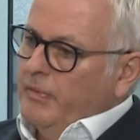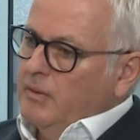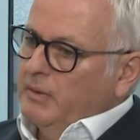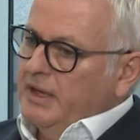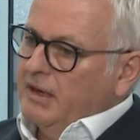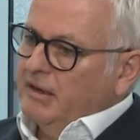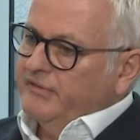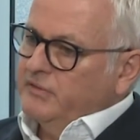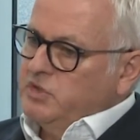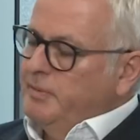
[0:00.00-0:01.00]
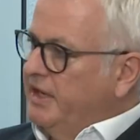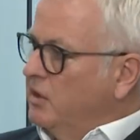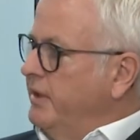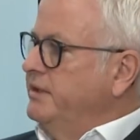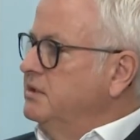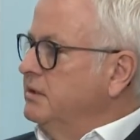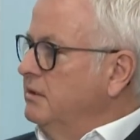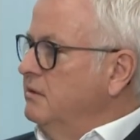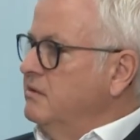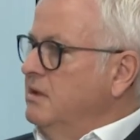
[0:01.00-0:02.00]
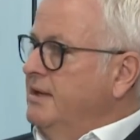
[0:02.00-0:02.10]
we have too many creditors,